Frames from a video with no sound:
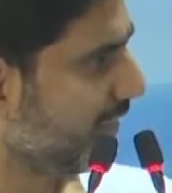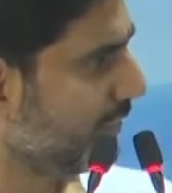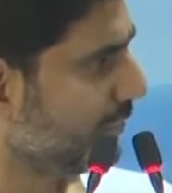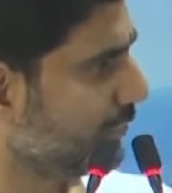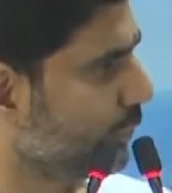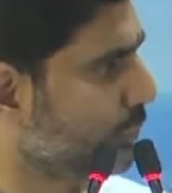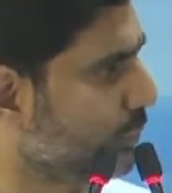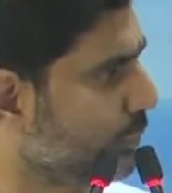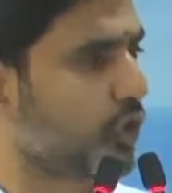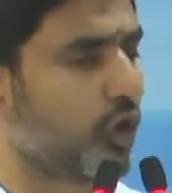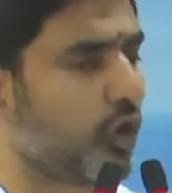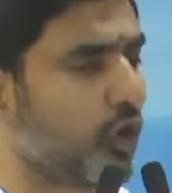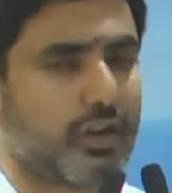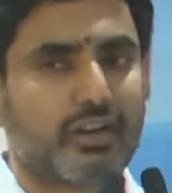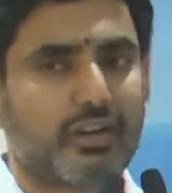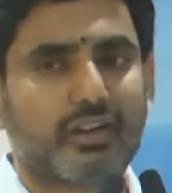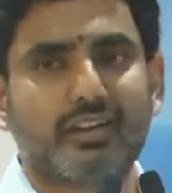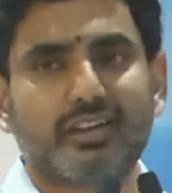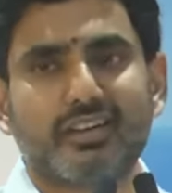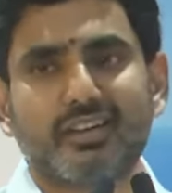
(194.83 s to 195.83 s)
Zoom
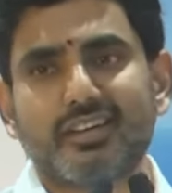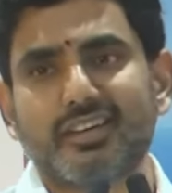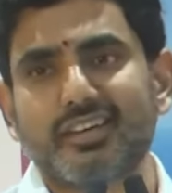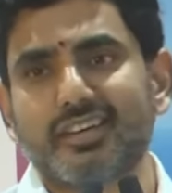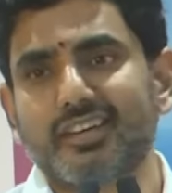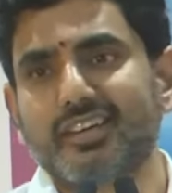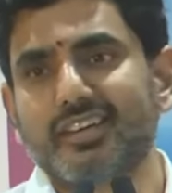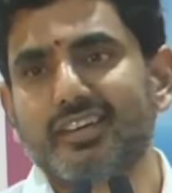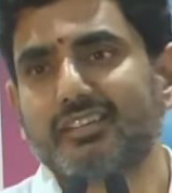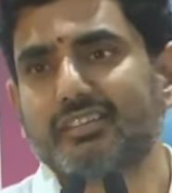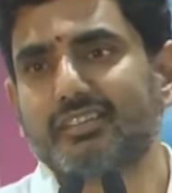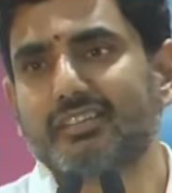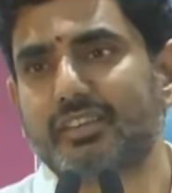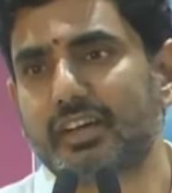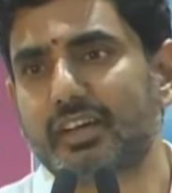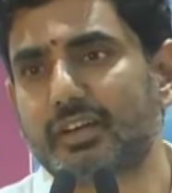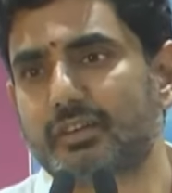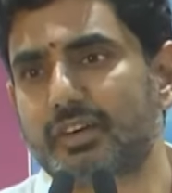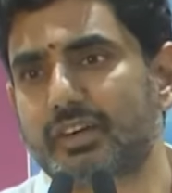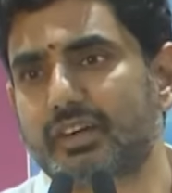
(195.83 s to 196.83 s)
call
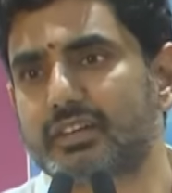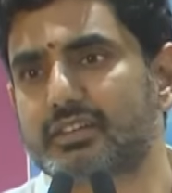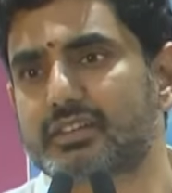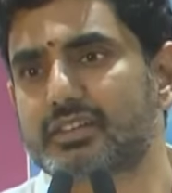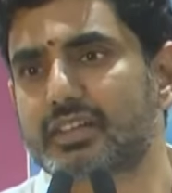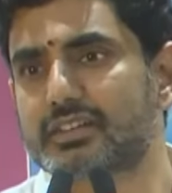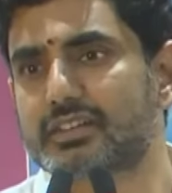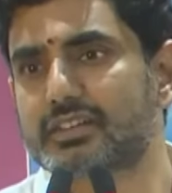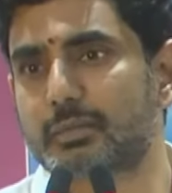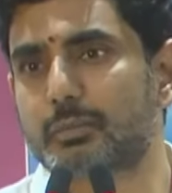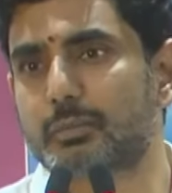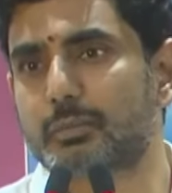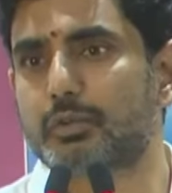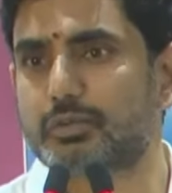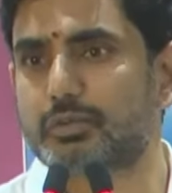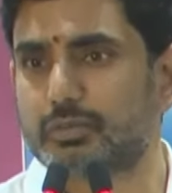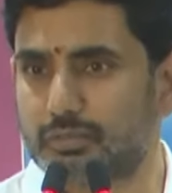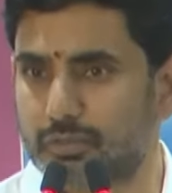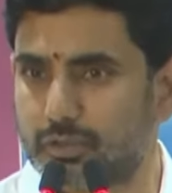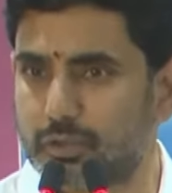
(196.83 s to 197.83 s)
where we discussed
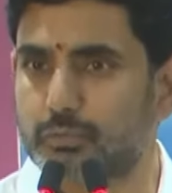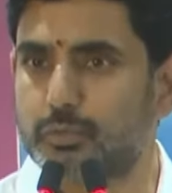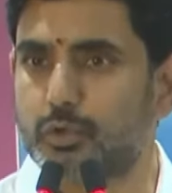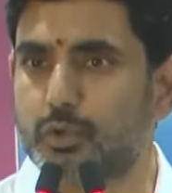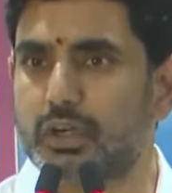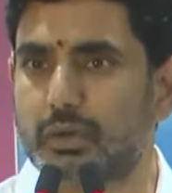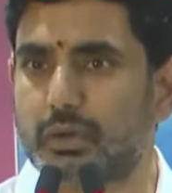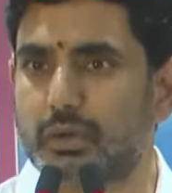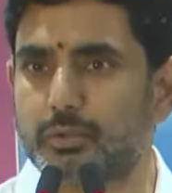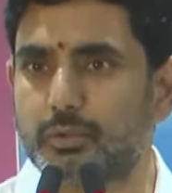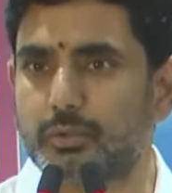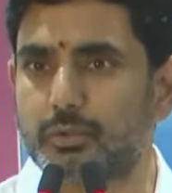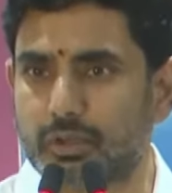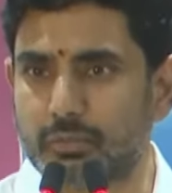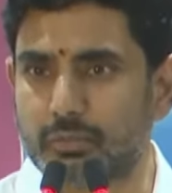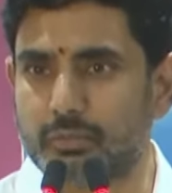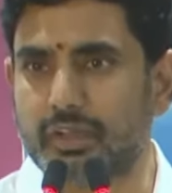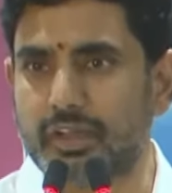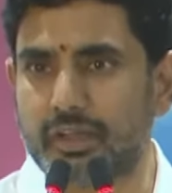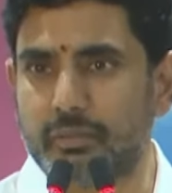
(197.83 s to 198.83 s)
about, you know,
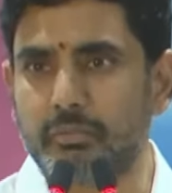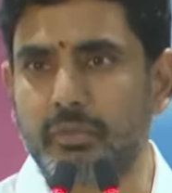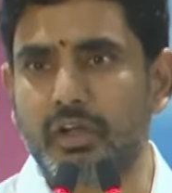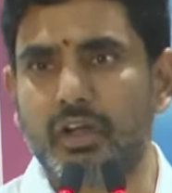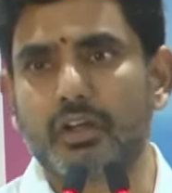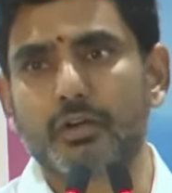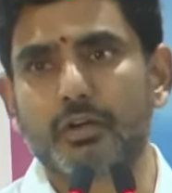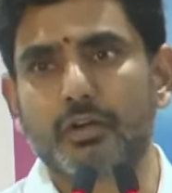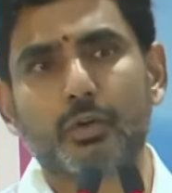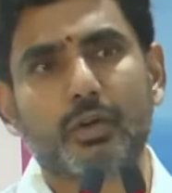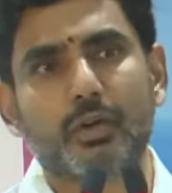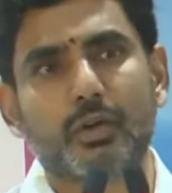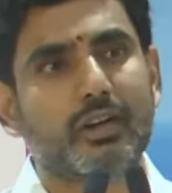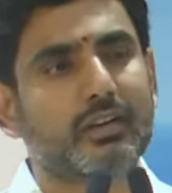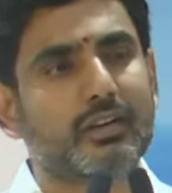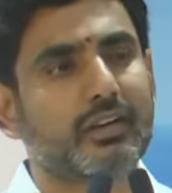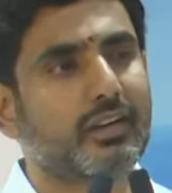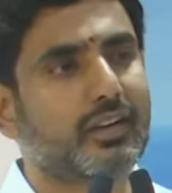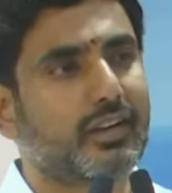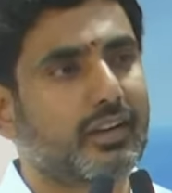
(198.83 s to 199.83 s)
Bhogapuram, MRO,
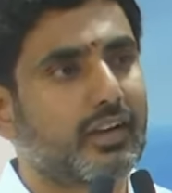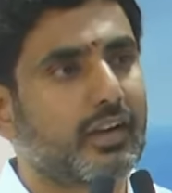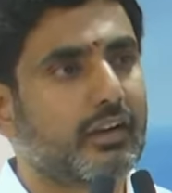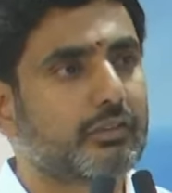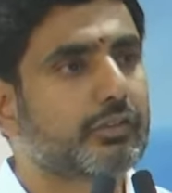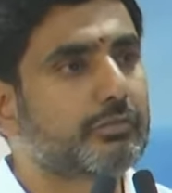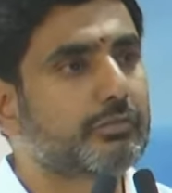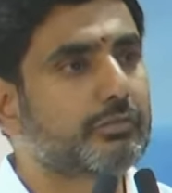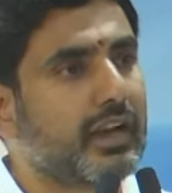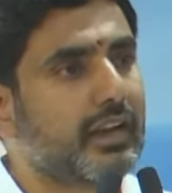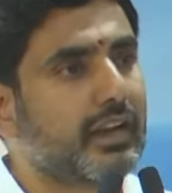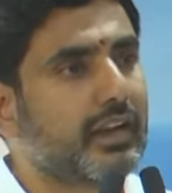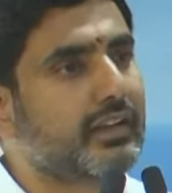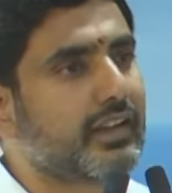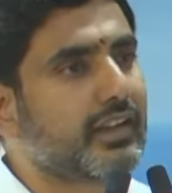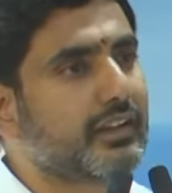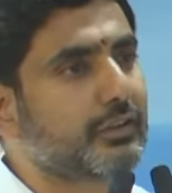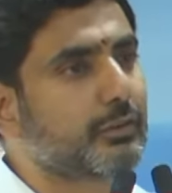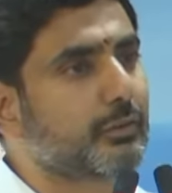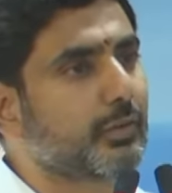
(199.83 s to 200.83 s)
and of course my
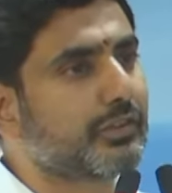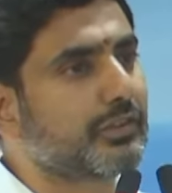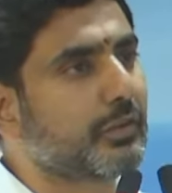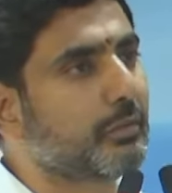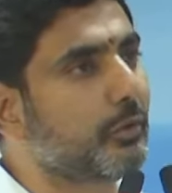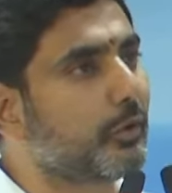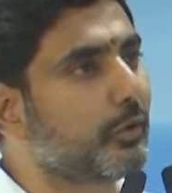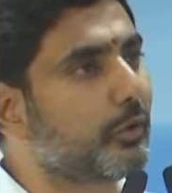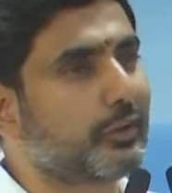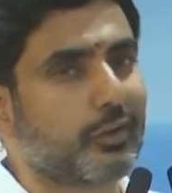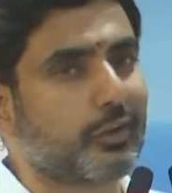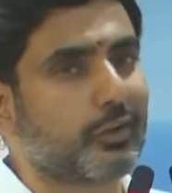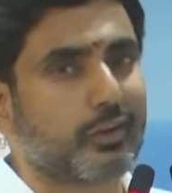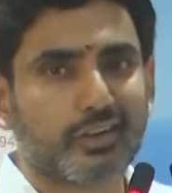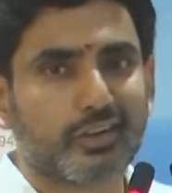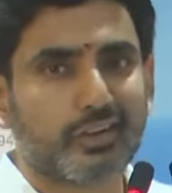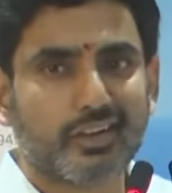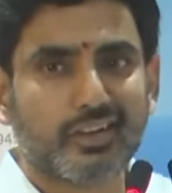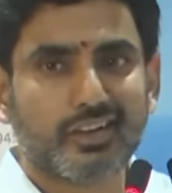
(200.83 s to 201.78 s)
intention was about your